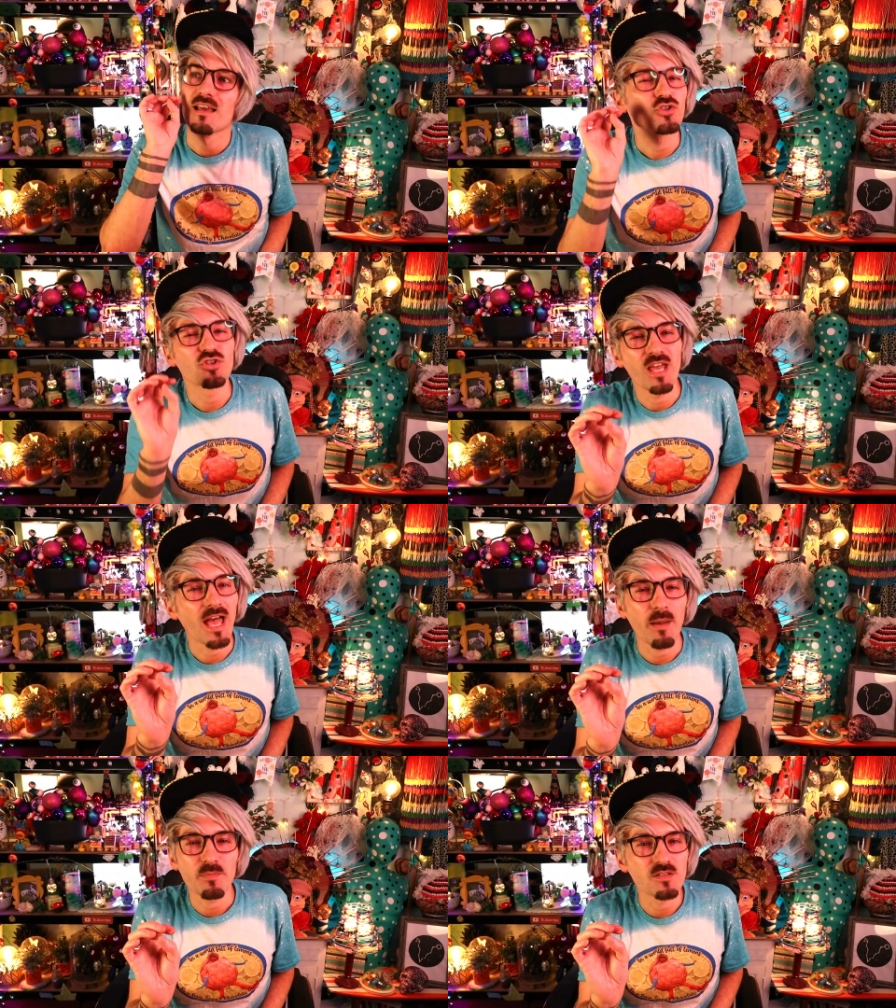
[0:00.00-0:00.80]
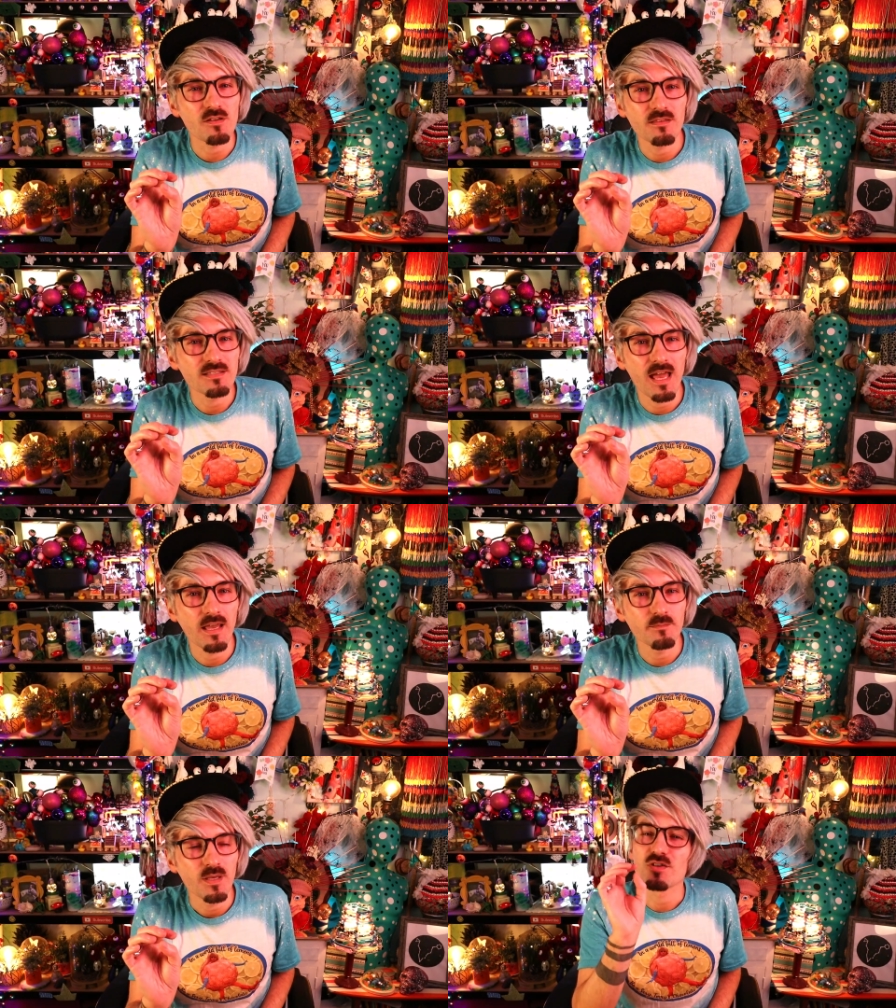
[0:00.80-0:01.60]
just shit happens all the
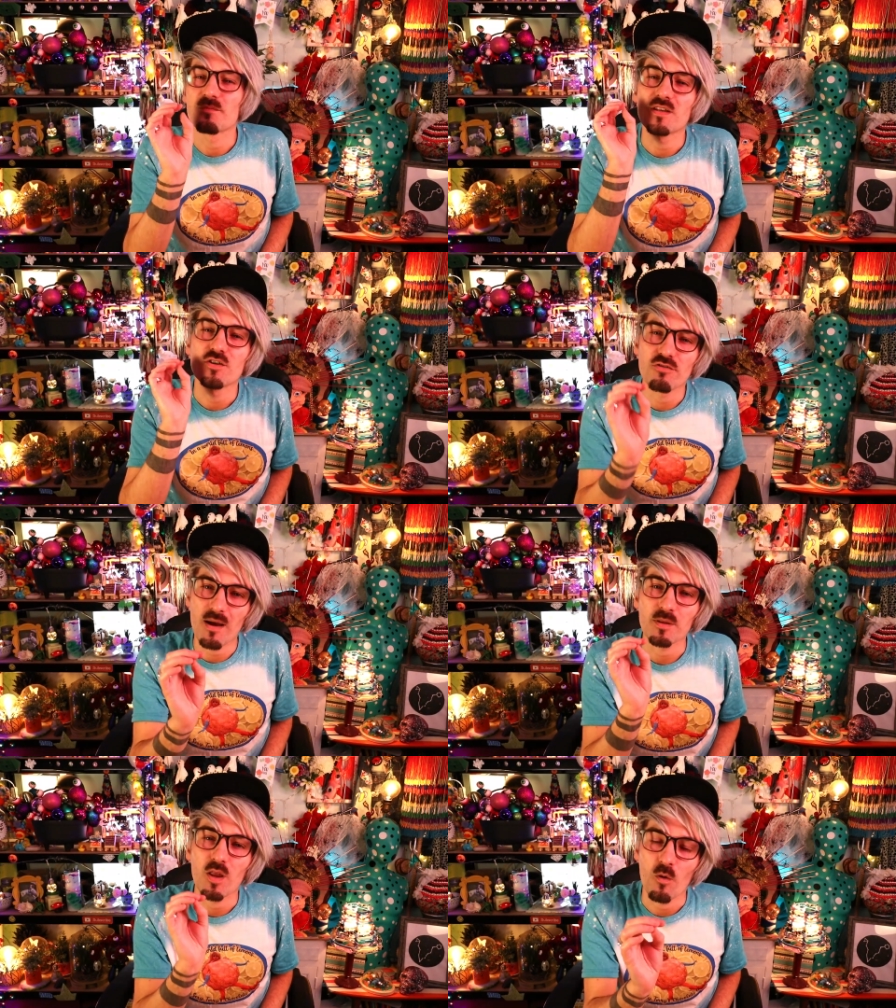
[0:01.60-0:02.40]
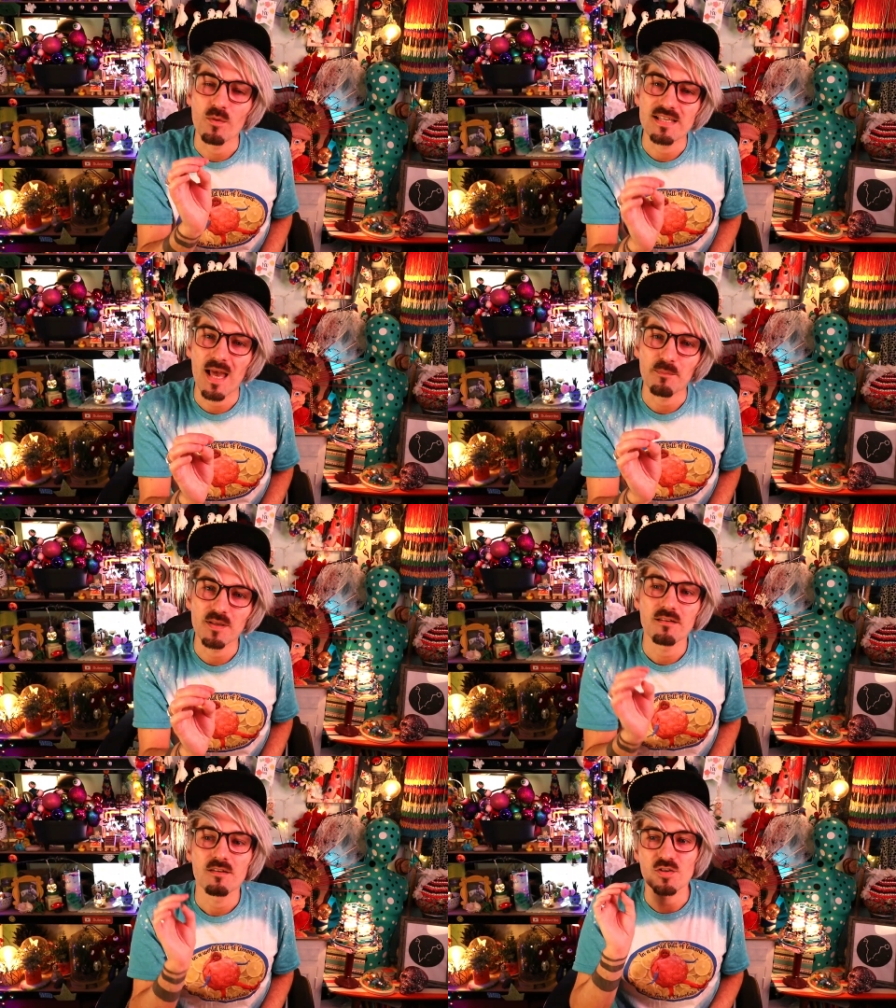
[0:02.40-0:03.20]
time. Just something crap will always
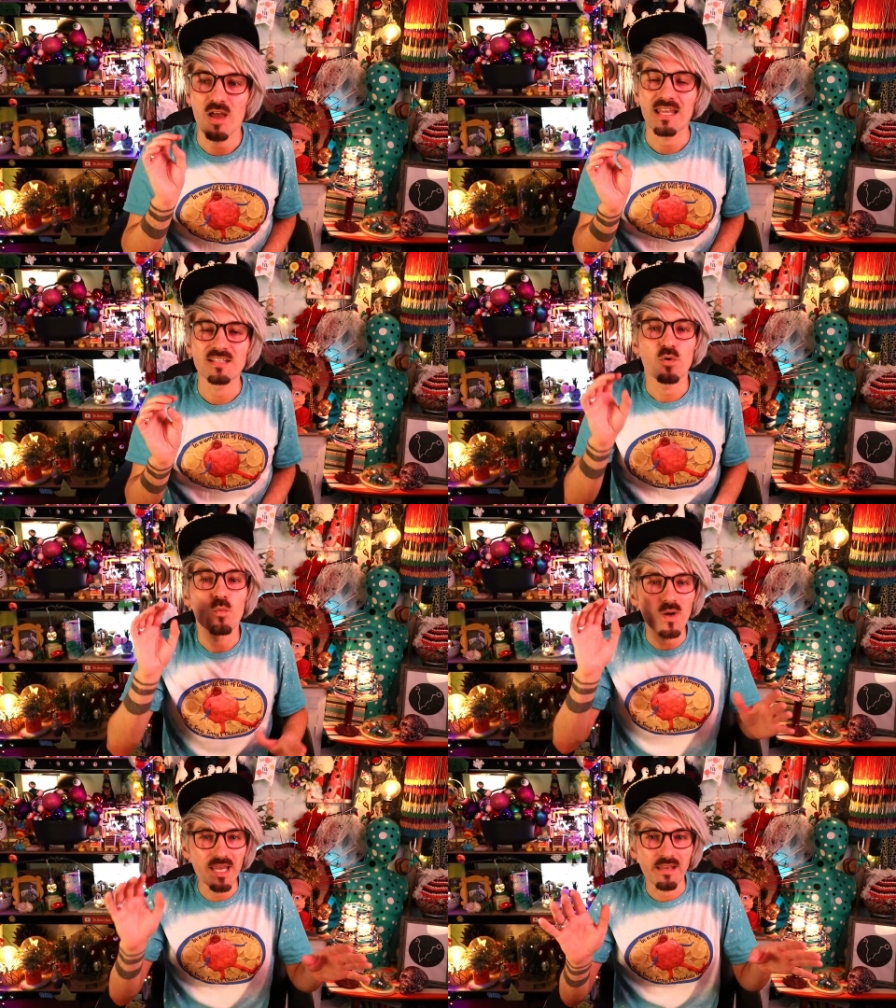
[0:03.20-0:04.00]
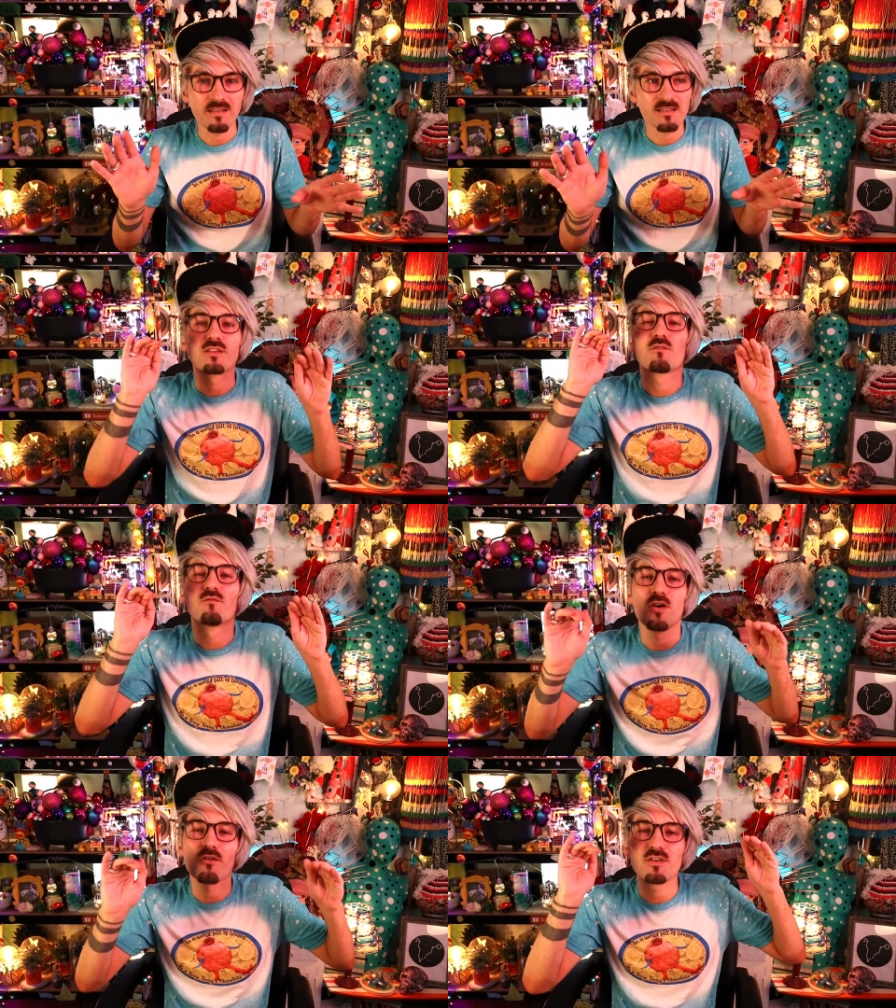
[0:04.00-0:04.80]
happen. So I like to wait till the
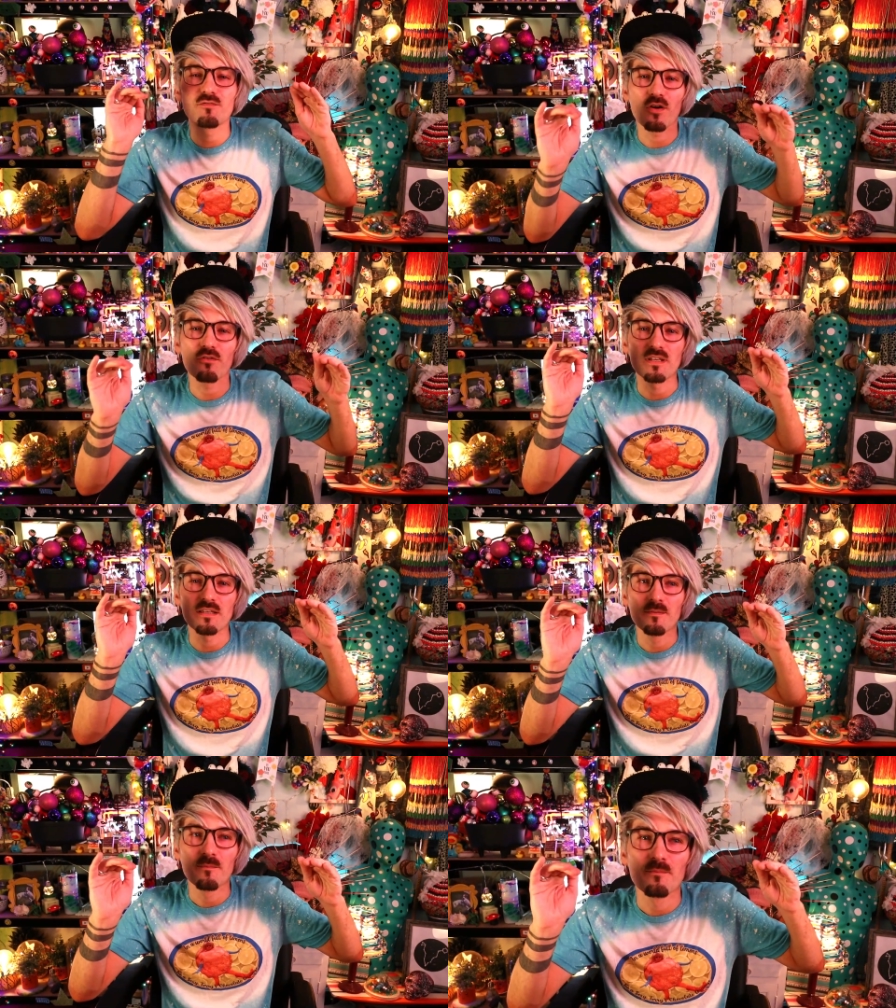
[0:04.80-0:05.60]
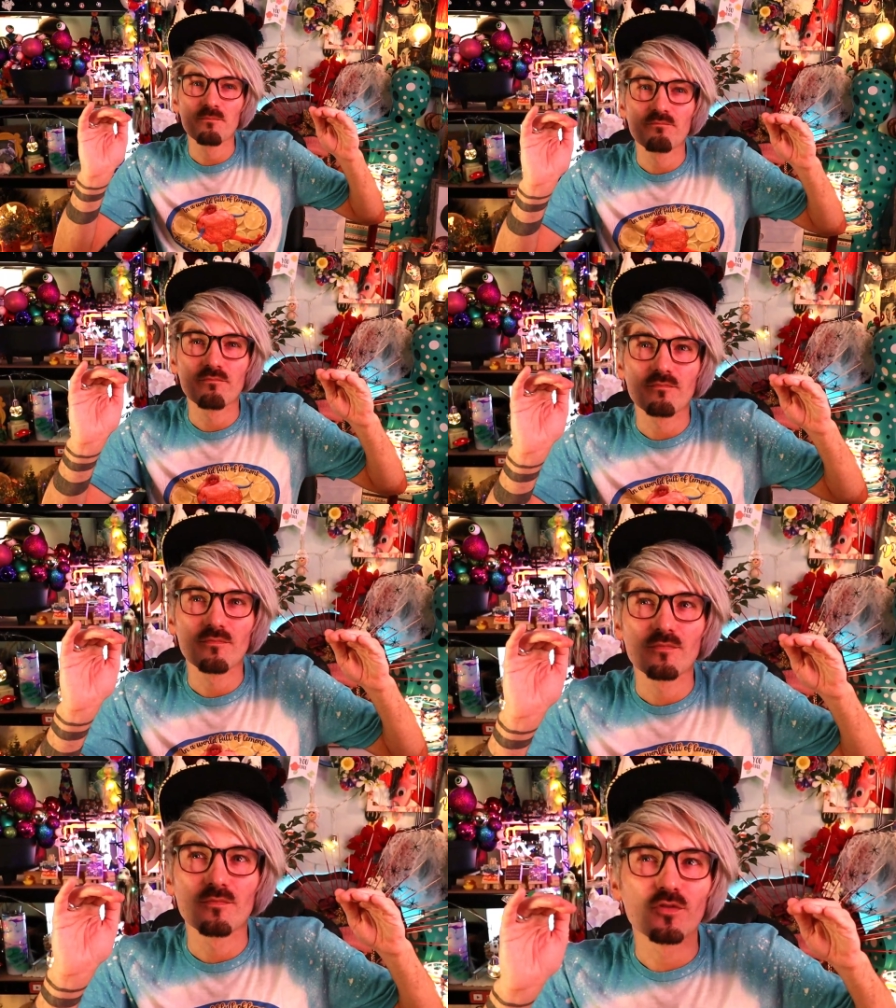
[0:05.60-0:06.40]
very, very
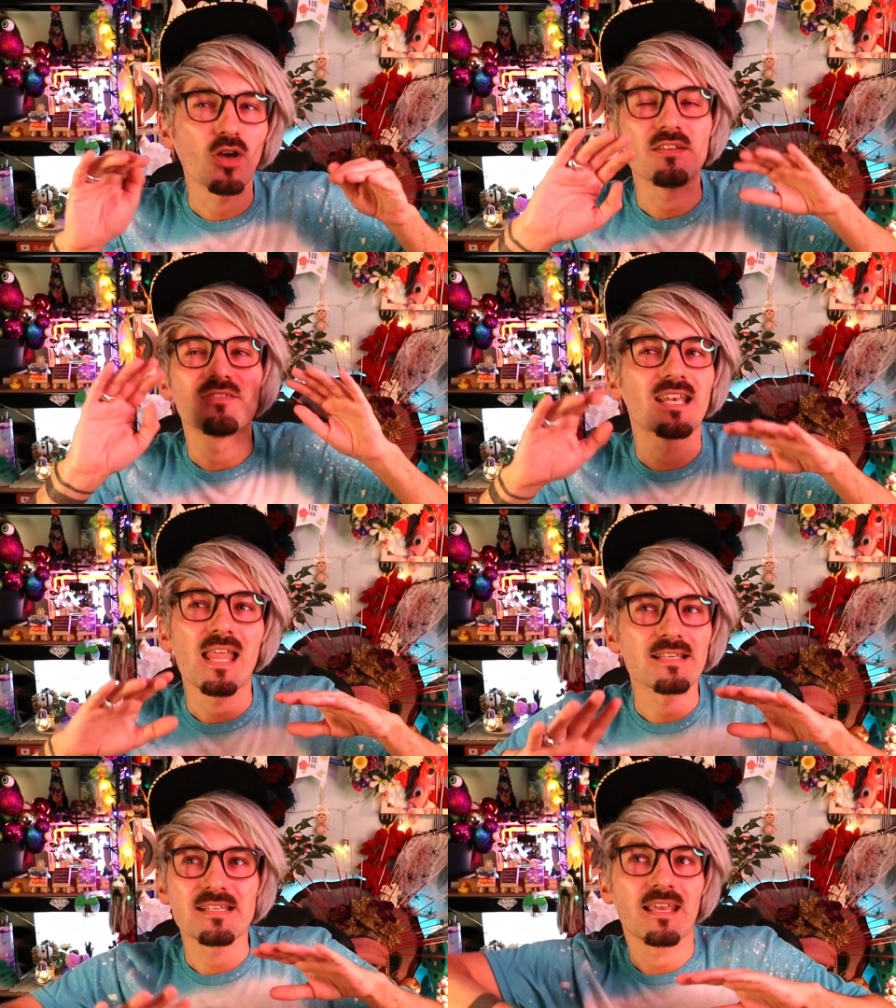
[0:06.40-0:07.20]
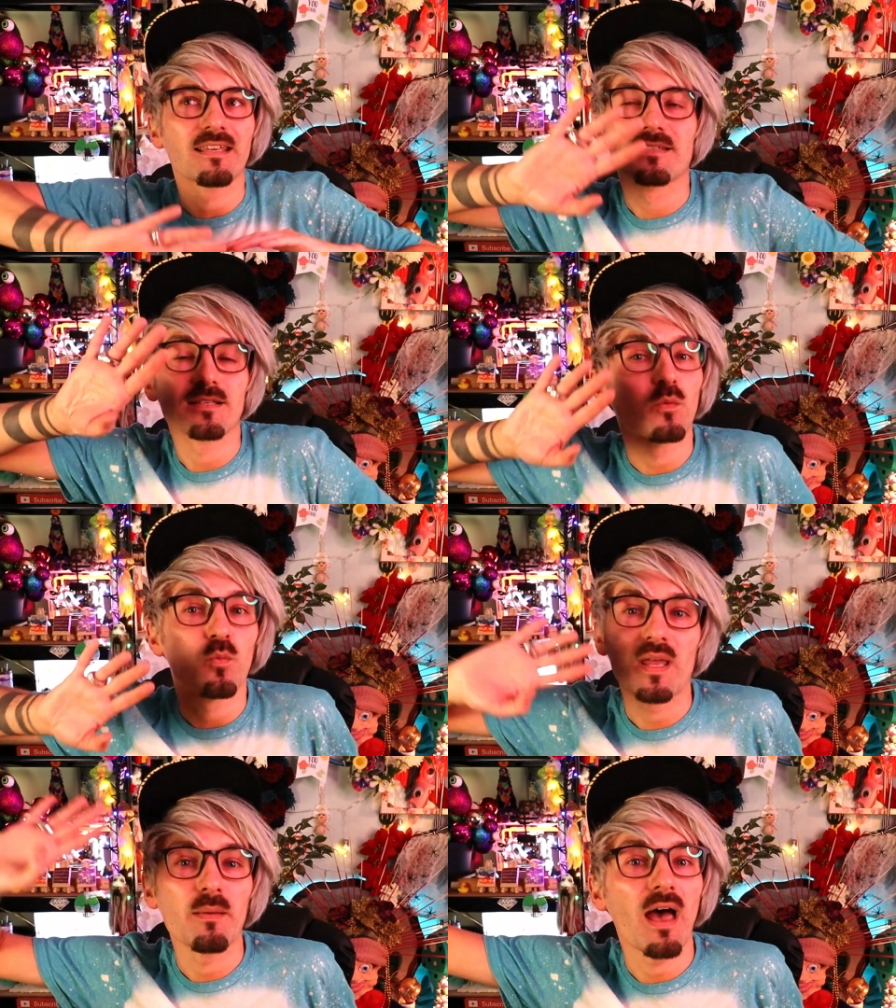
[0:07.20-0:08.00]
not even last second till
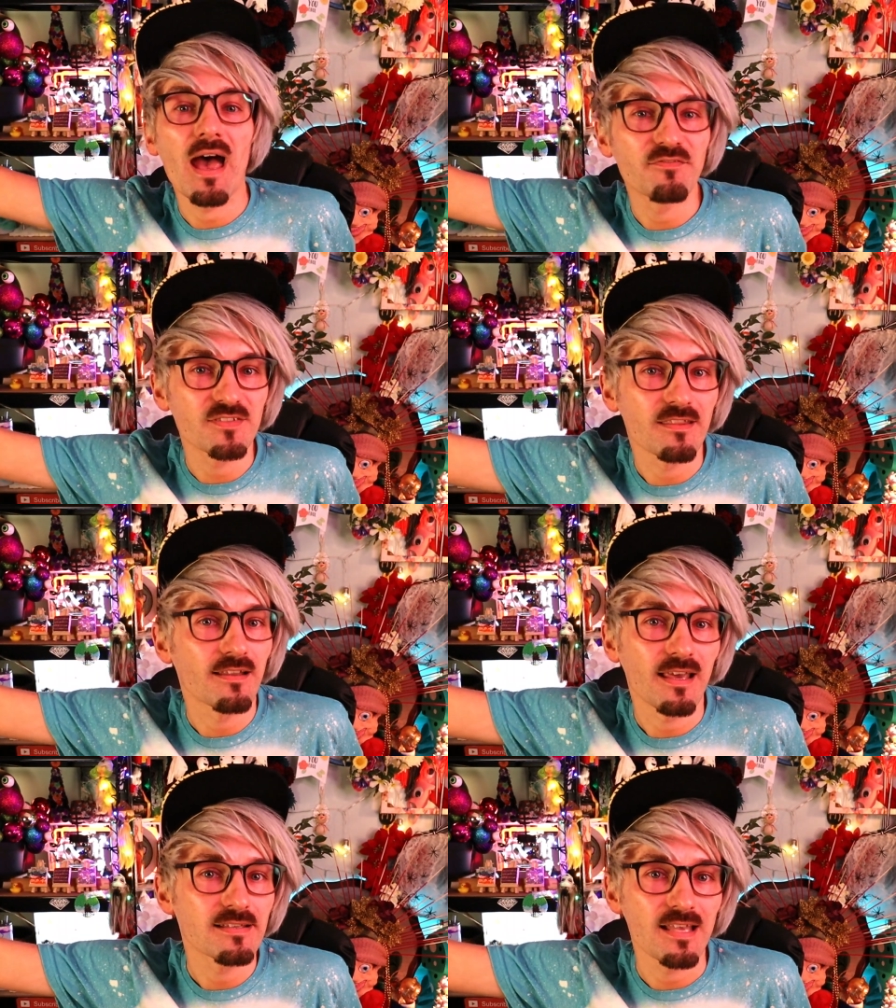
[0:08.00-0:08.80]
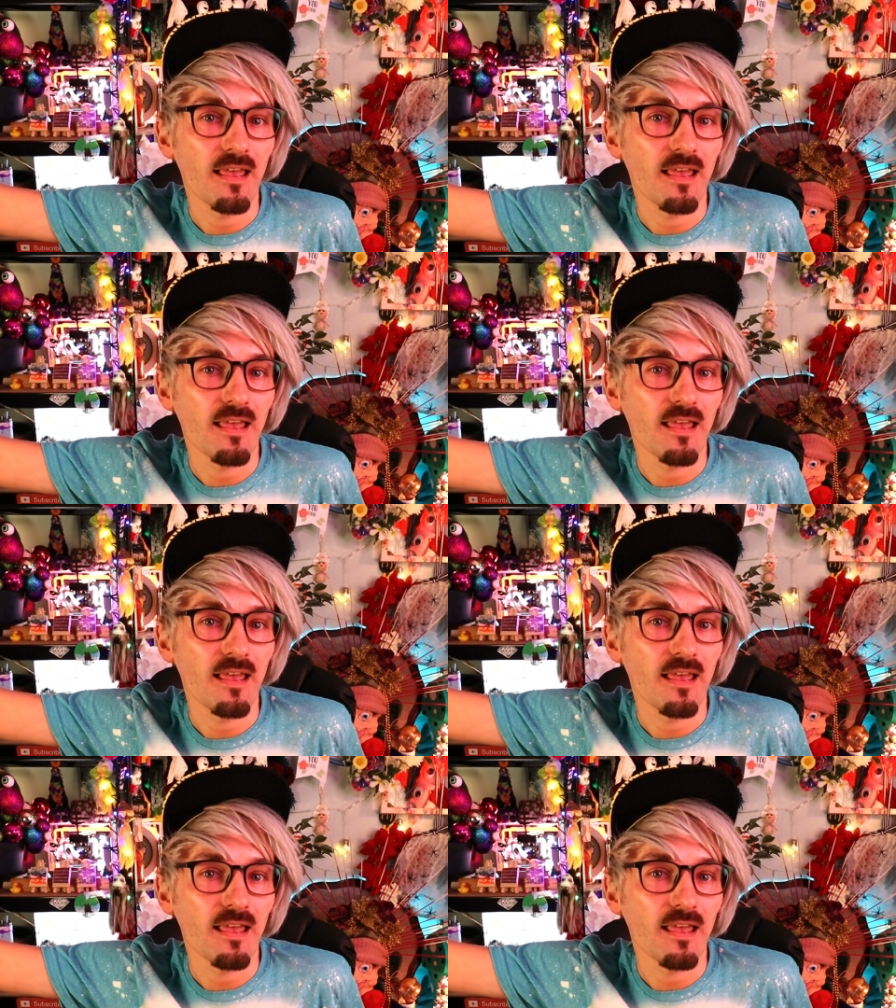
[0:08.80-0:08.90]
way after the last